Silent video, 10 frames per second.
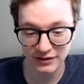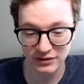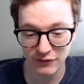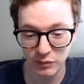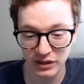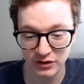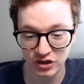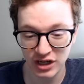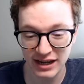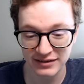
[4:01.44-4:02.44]
There's never been a
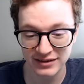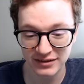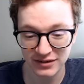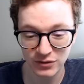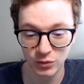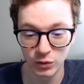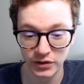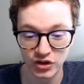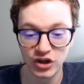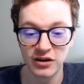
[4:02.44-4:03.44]
Jansen or a
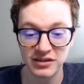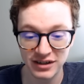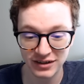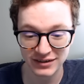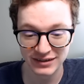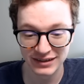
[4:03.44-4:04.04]
Junk.